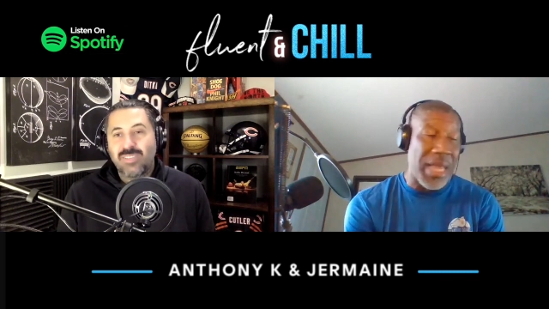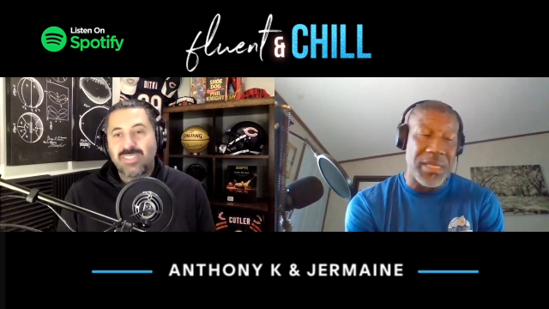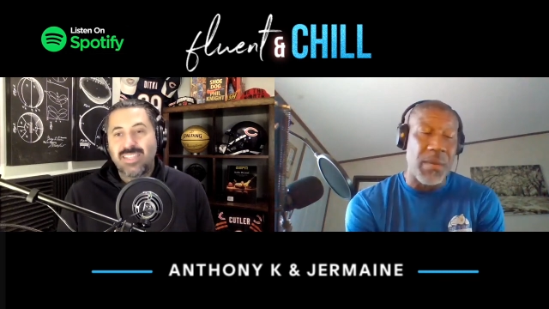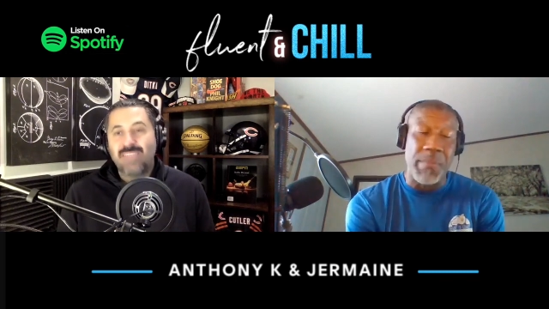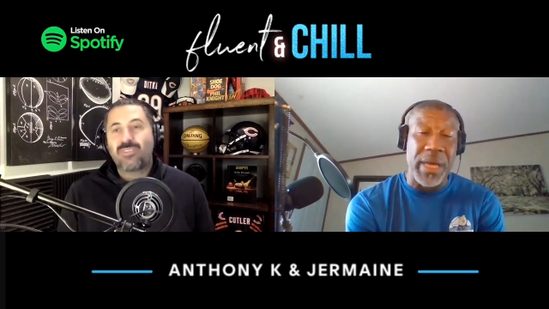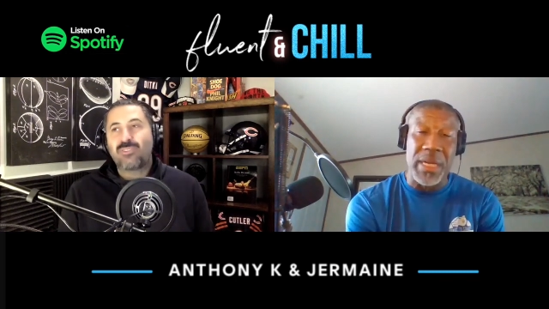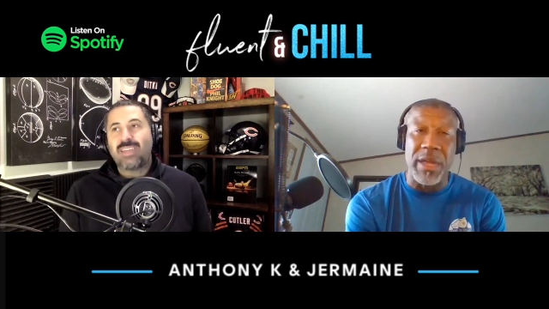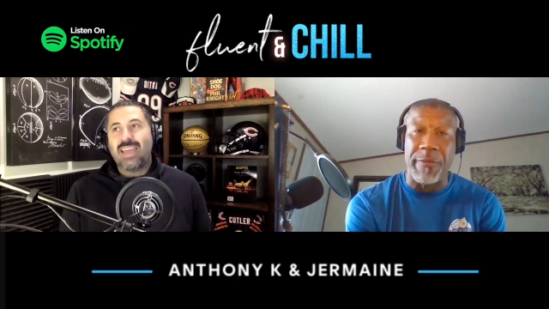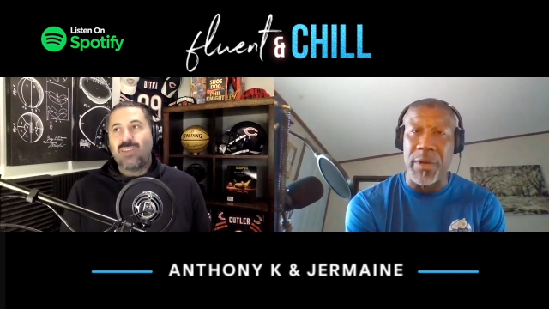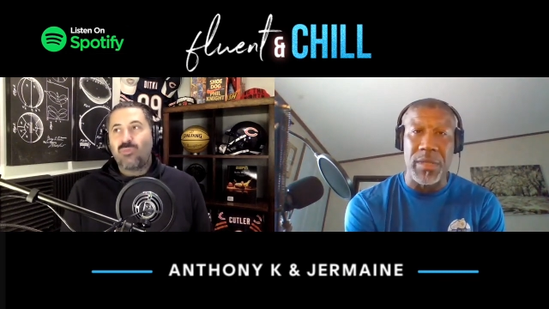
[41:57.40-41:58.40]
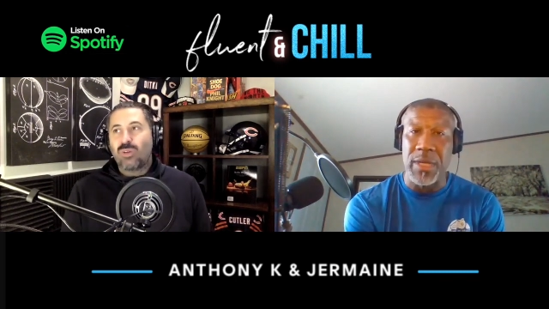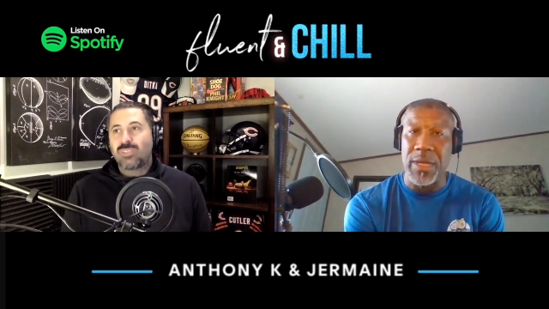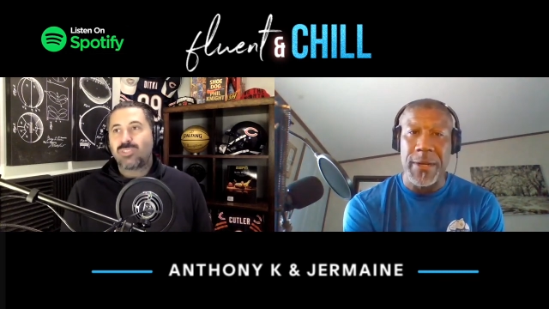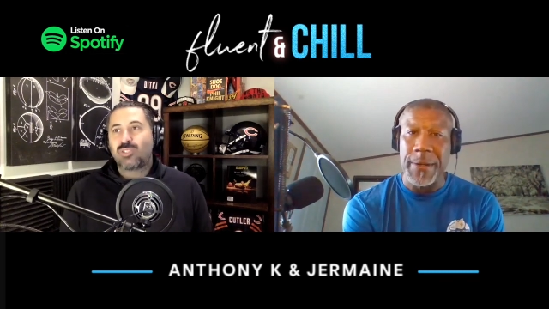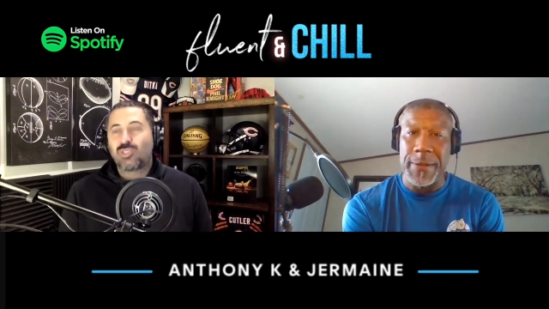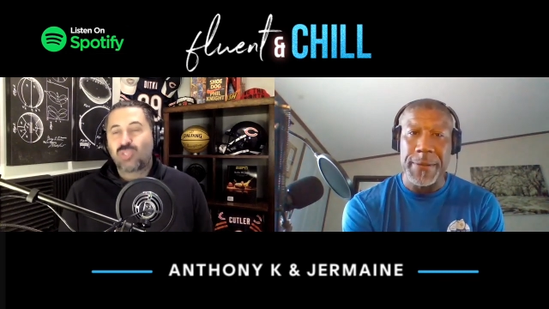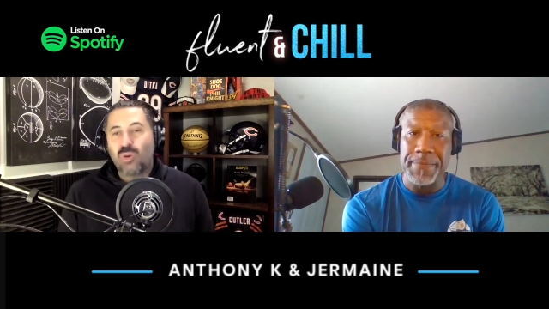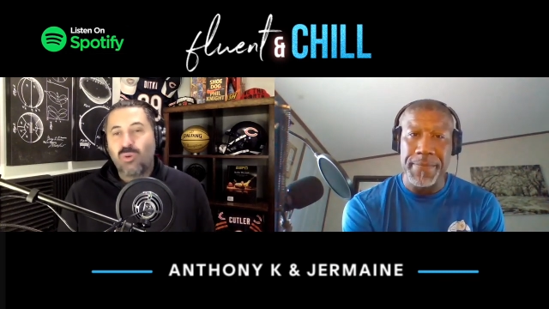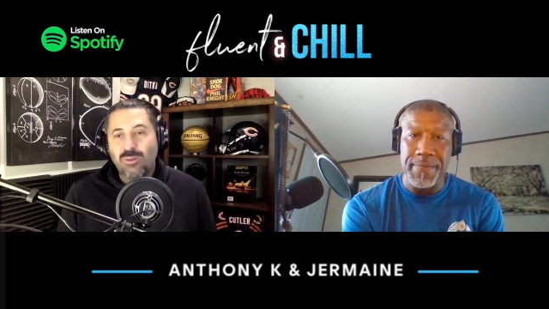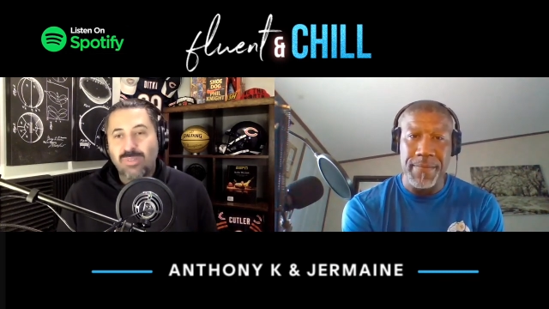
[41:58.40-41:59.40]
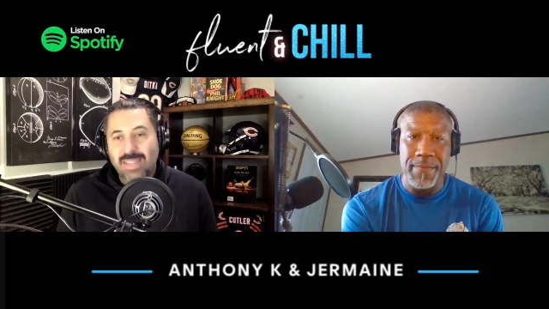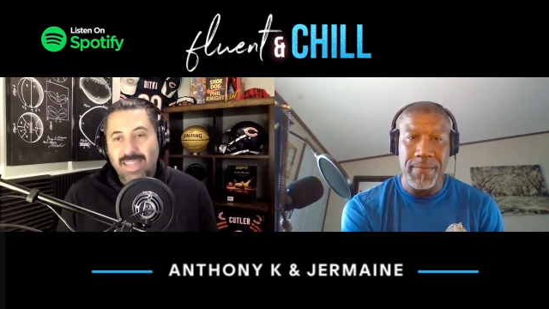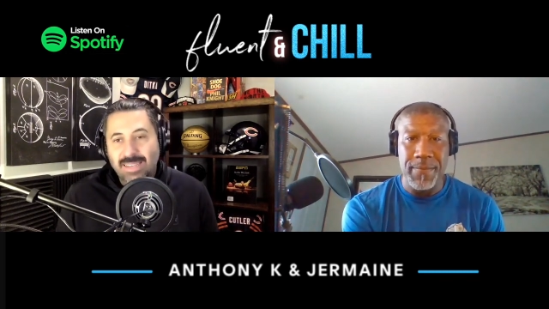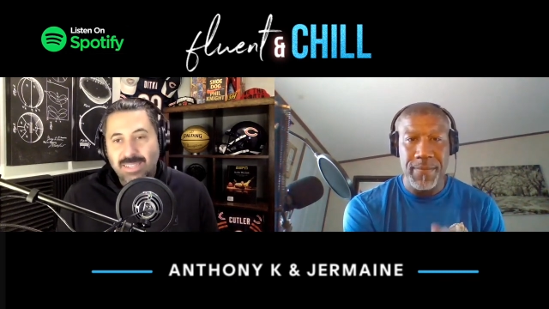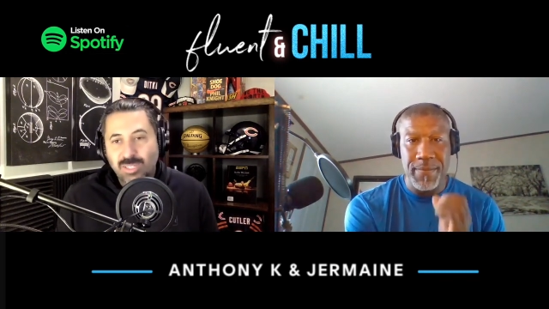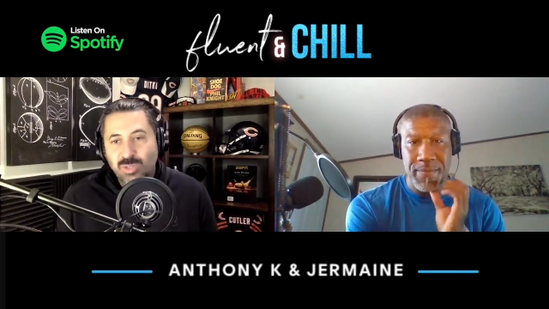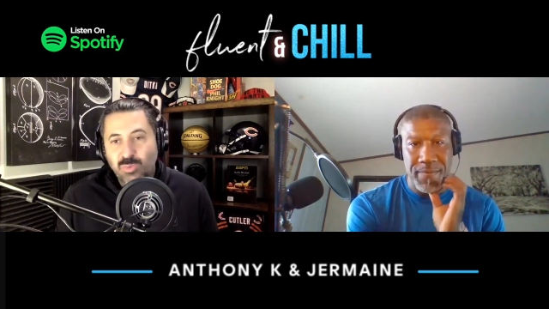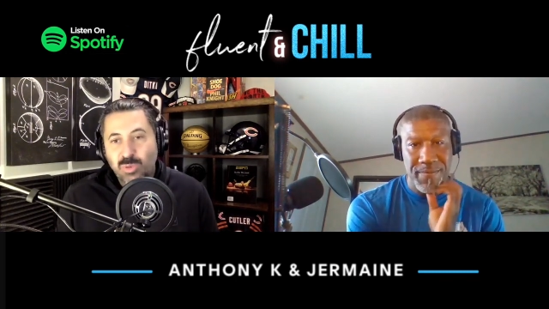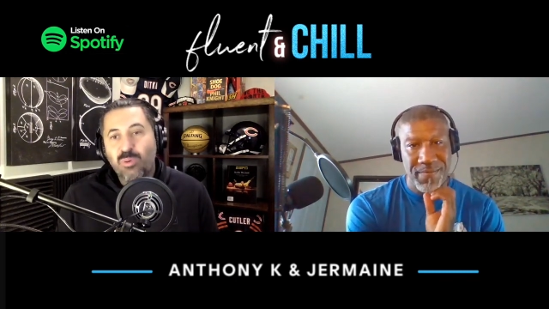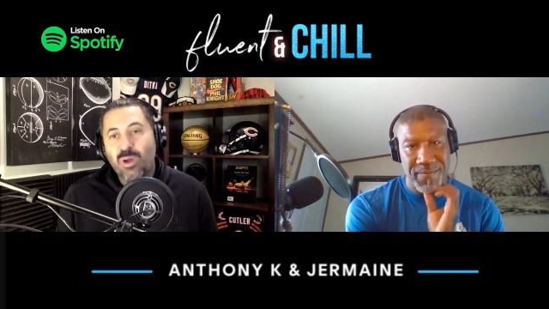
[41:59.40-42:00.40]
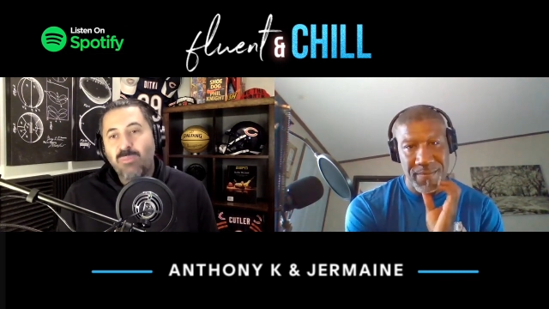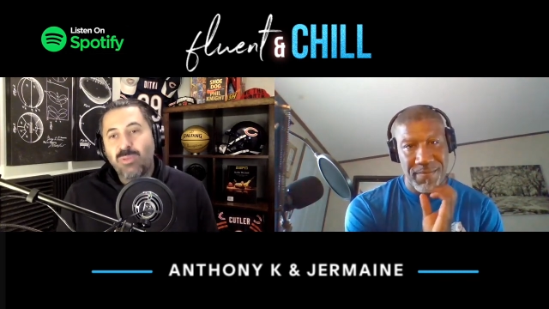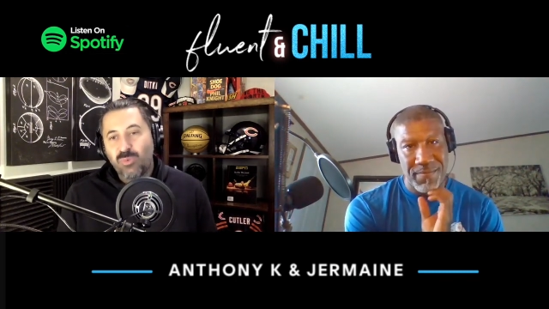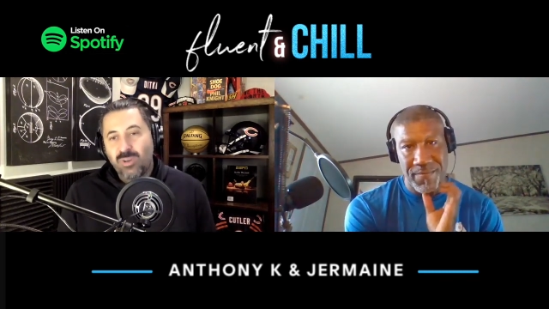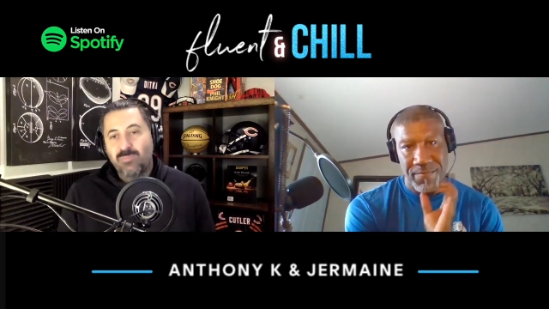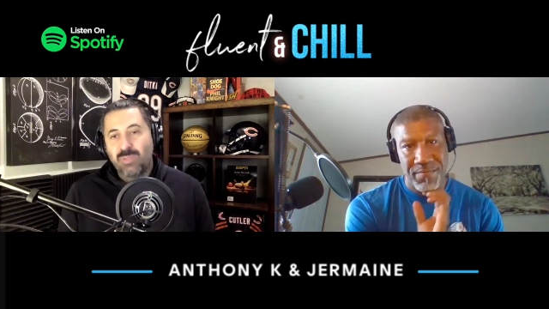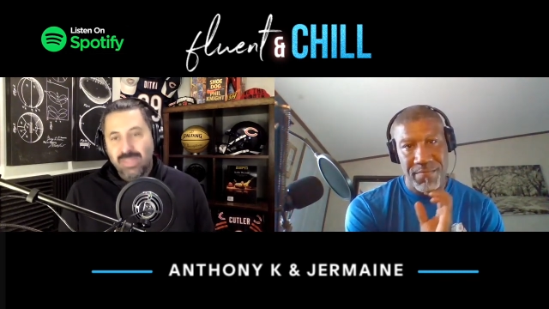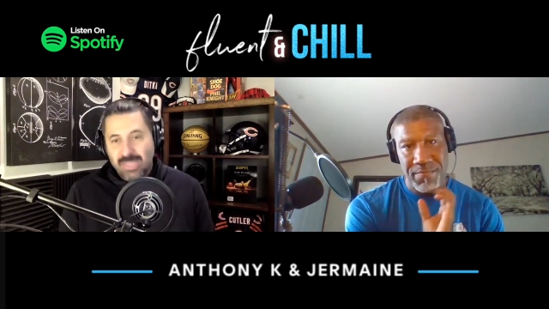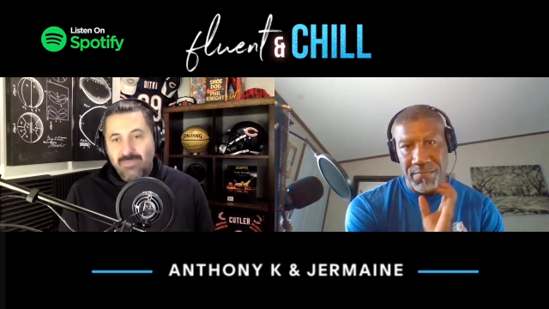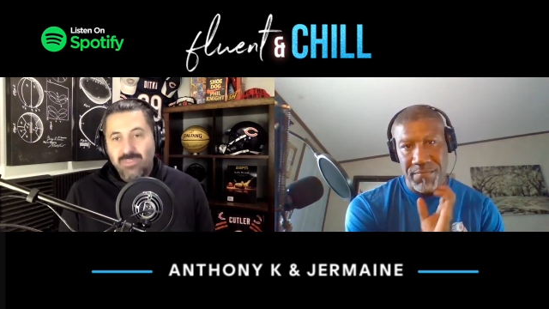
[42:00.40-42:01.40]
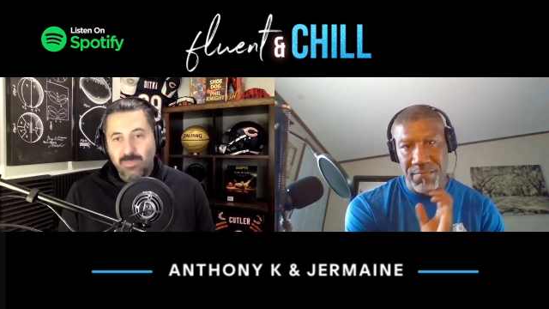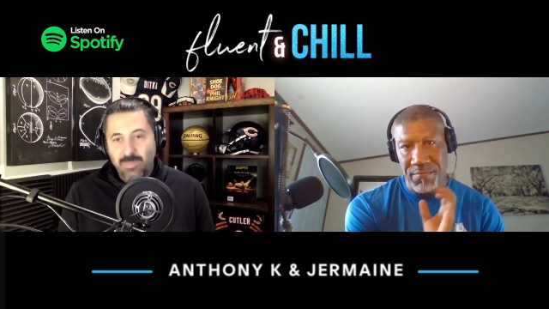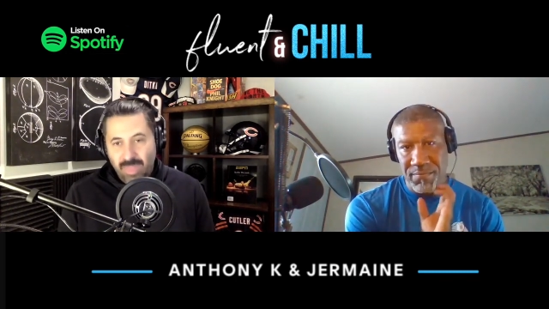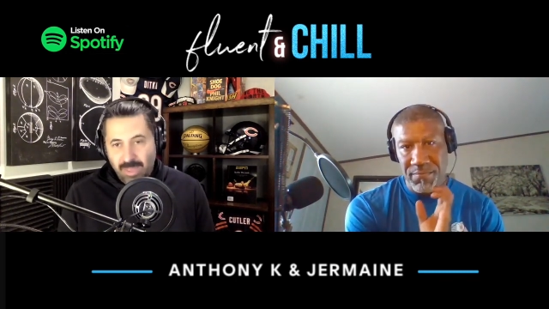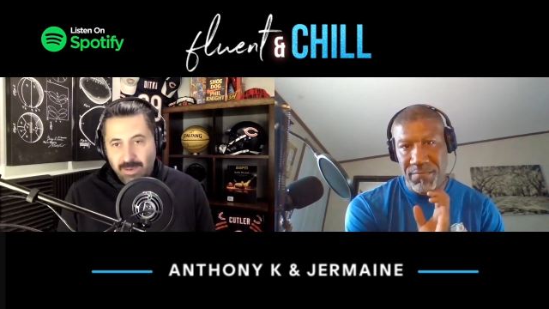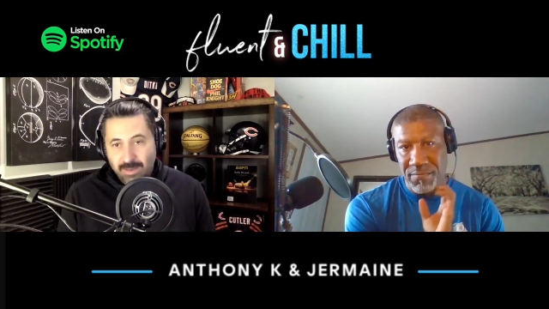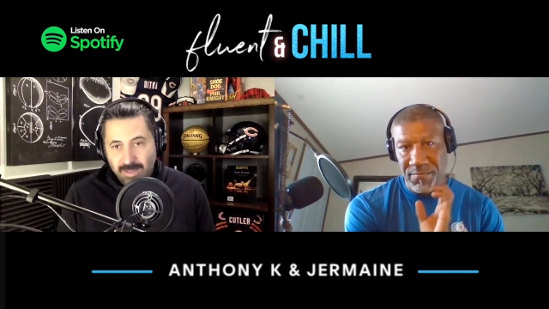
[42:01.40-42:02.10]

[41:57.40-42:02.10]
Speaker 1: his, if their dad wasn't so outlandish, we probably would have believed him then.